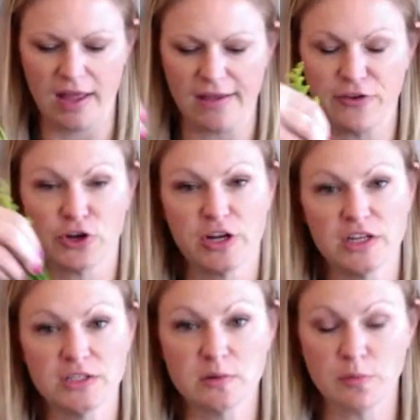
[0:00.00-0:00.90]
If you're going
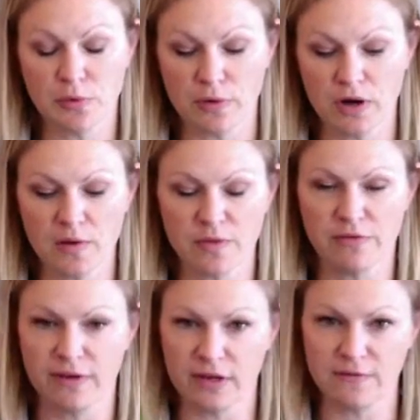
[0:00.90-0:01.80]
to do more, the
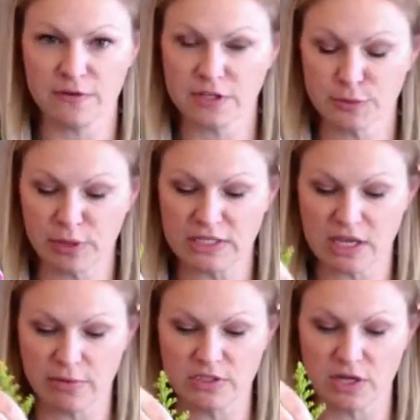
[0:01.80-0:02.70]
very first place
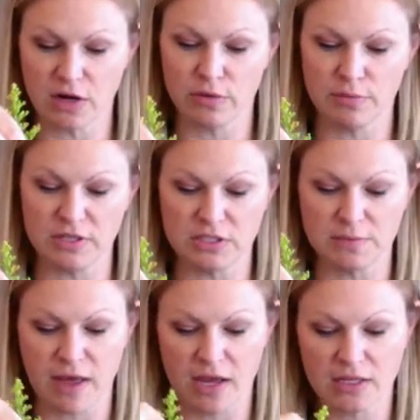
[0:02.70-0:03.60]
I would start would be
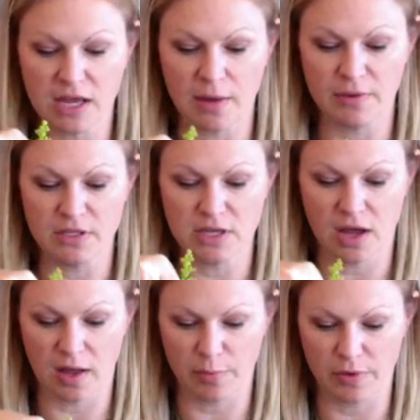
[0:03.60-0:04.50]
smack dab in the
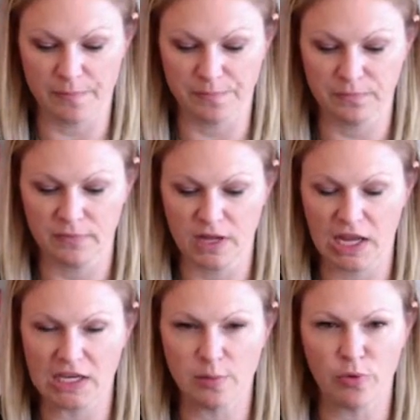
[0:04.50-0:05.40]
top.
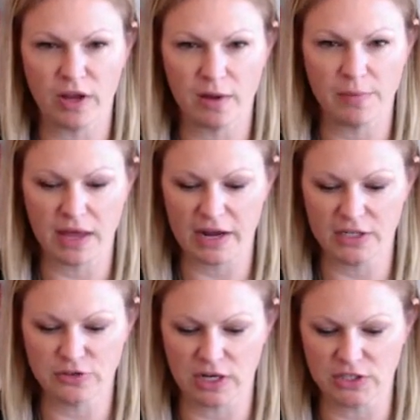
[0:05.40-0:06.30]
Again, to break up that
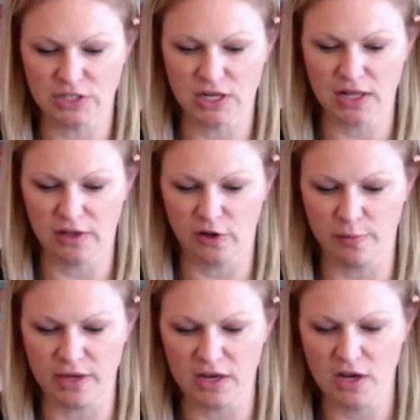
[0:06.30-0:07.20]
hydrangea a little
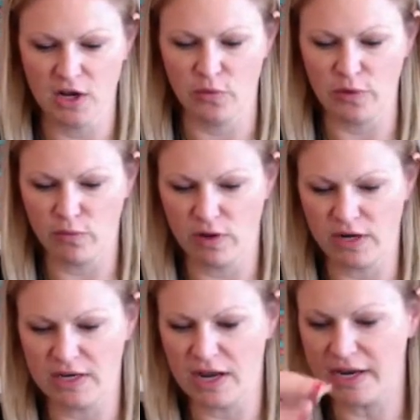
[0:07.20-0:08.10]
bit, we want
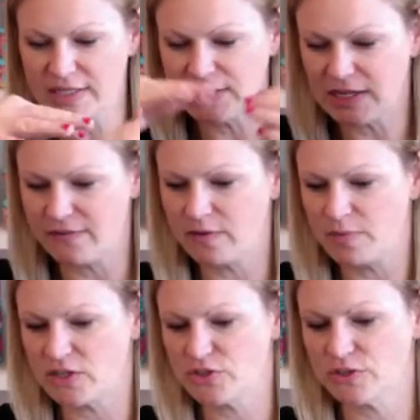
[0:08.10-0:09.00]
a nice even
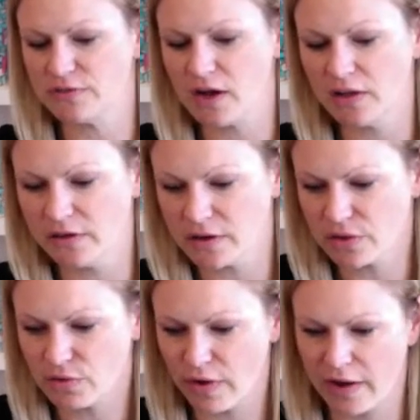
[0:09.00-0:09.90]
mixture of color
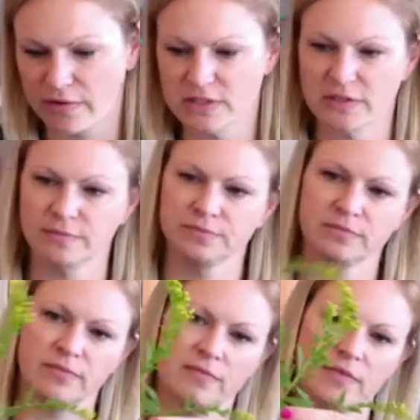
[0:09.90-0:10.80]
throughout.
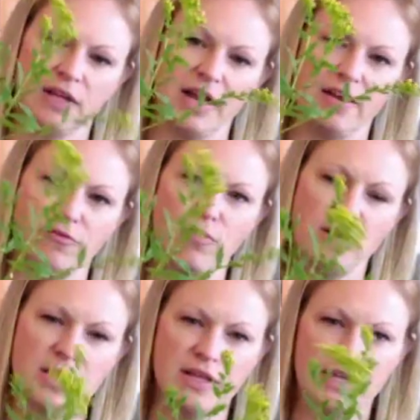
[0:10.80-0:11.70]
I have
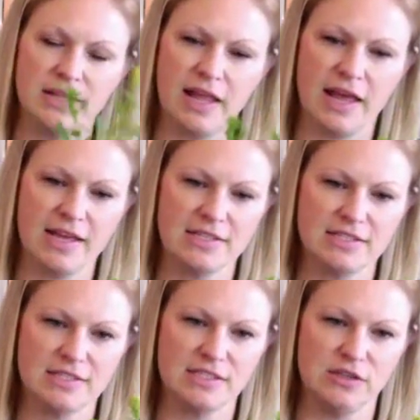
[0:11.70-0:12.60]
one
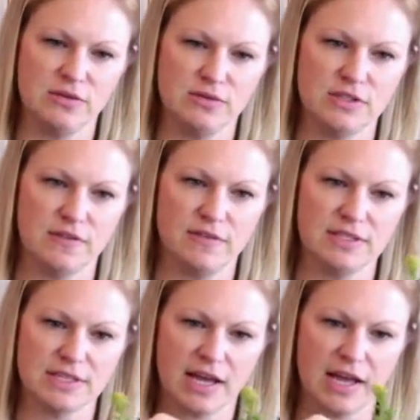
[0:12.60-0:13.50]
last use of
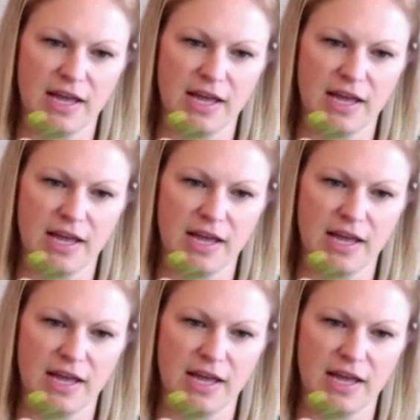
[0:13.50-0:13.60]
this guy.